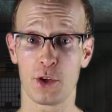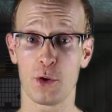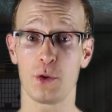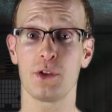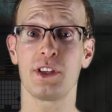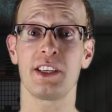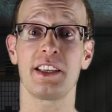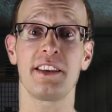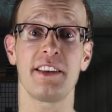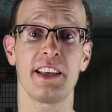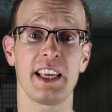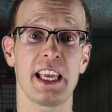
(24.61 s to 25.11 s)

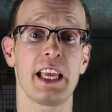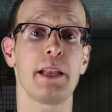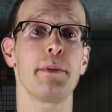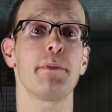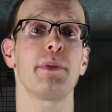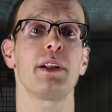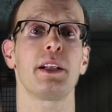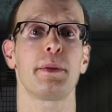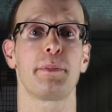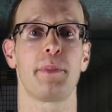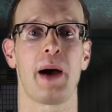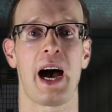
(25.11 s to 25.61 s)
using the
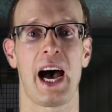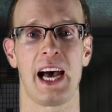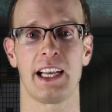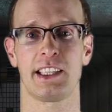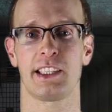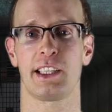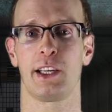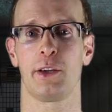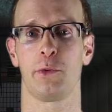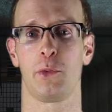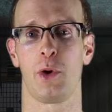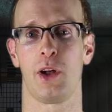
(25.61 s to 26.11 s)
inbuilt
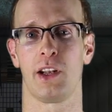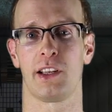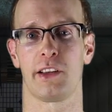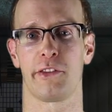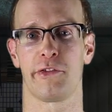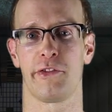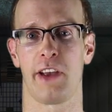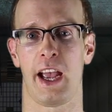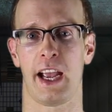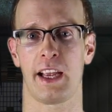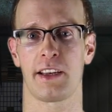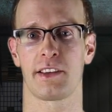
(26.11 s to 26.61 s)
particle world
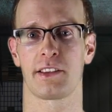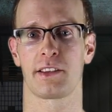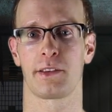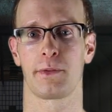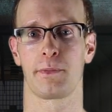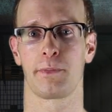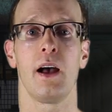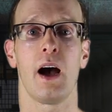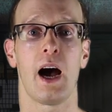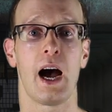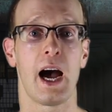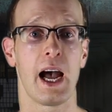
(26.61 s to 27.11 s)
effect.
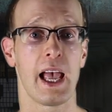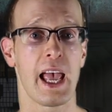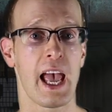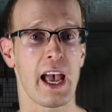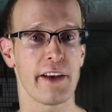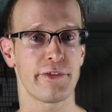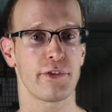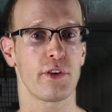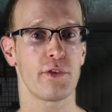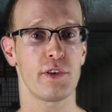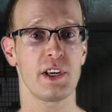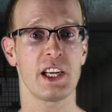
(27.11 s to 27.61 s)
I
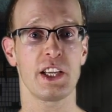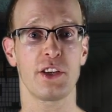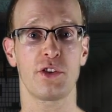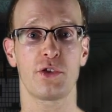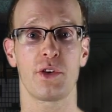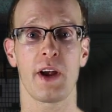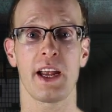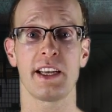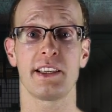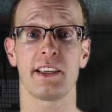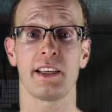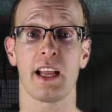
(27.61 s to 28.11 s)
have already
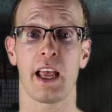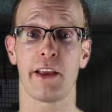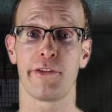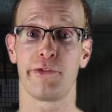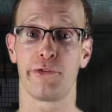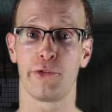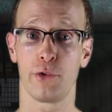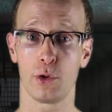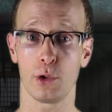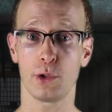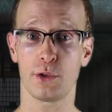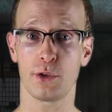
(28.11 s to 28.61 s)
created a
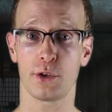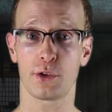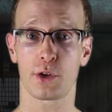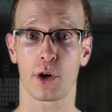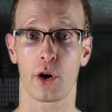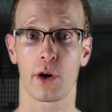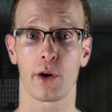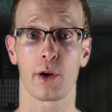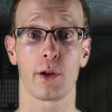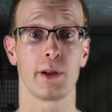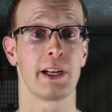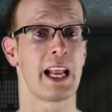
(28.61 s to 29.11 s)
full
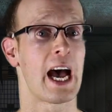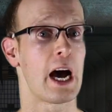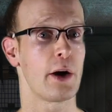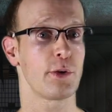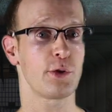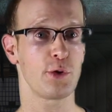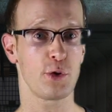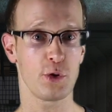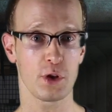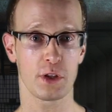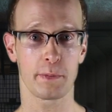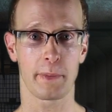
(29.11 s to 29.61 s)
tutorial on how
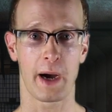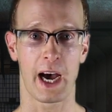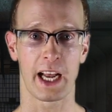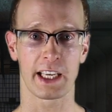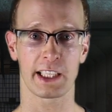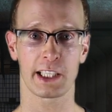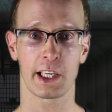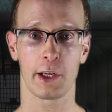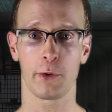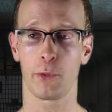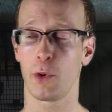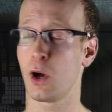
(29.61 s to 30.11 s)
to use
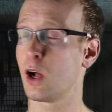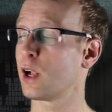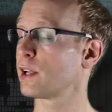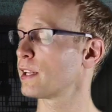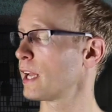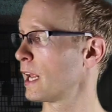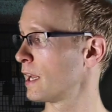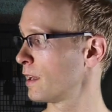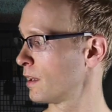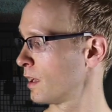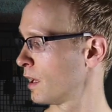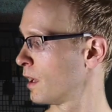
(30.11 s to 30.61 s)
Particle
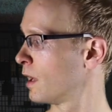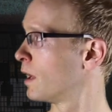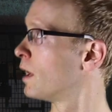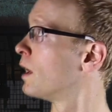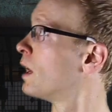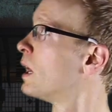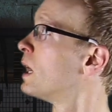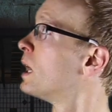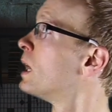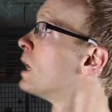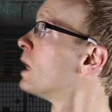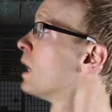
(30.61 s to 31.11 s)
World and,
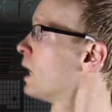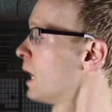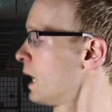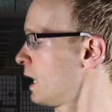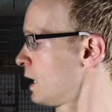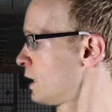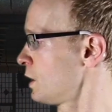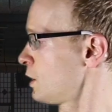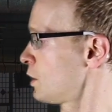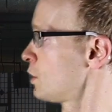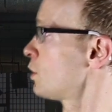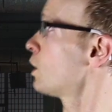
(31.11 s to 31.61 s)

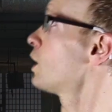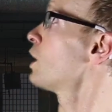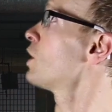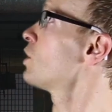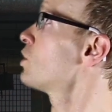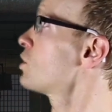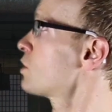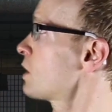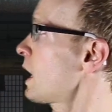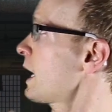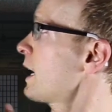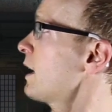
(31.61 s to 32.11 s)
and you
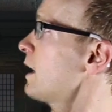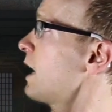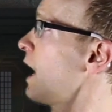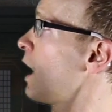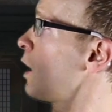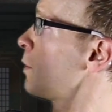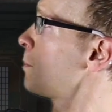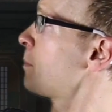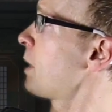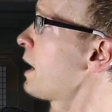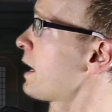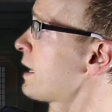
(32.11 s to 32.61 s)
can check it
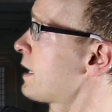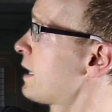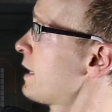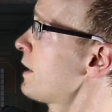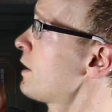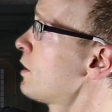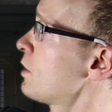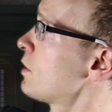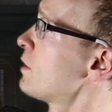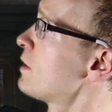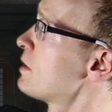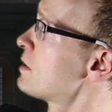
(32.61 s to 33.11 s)
out by
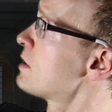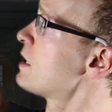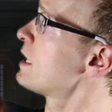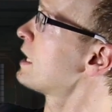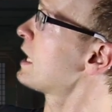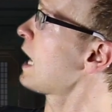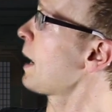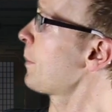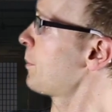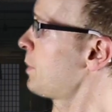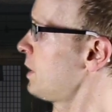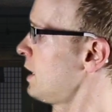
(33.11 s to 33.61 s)
clicking on this
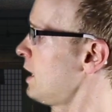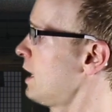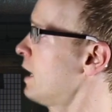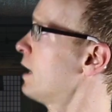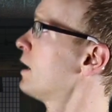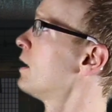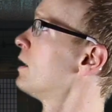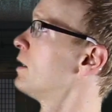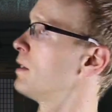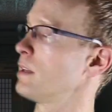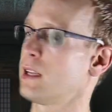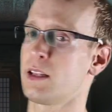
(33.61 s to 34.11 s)
link up
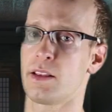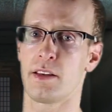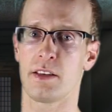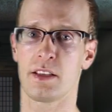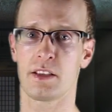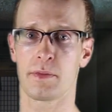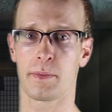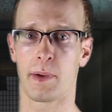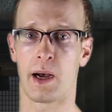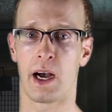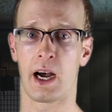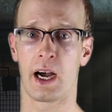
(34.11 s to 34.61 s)
here near the
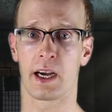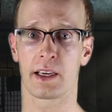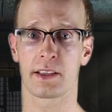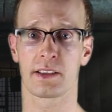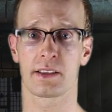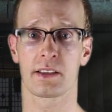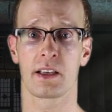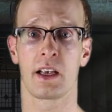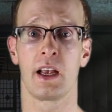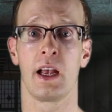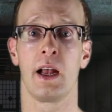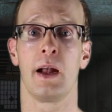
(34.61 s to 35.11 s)

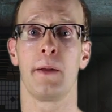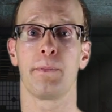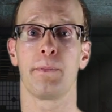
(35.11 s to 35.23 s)
sparks.